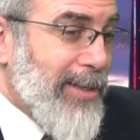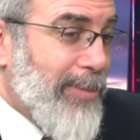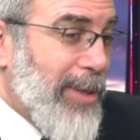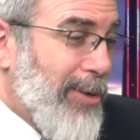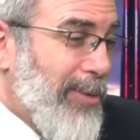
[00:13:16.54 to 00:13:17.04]

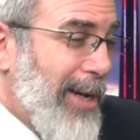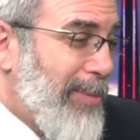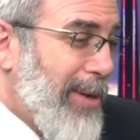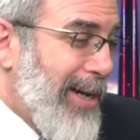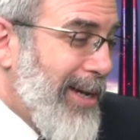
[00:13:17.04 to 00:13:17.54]
I'm not a
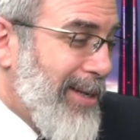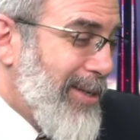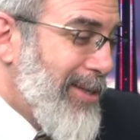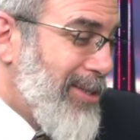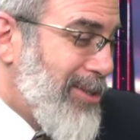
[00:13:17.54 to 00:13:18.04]
rabbi,
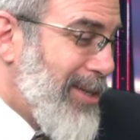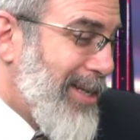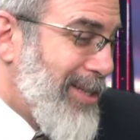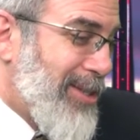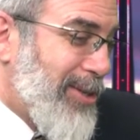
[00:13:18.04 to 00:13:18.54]
and this is
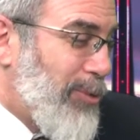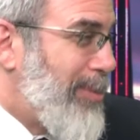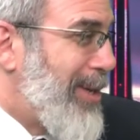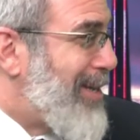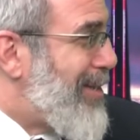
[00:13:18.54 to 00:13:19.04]
not necessarily
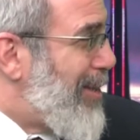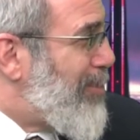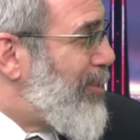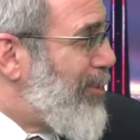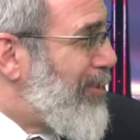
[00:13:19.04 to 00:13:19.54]
rabbinically
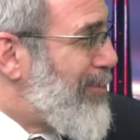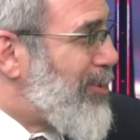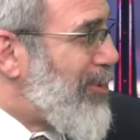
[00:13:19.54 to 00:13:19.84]
approved,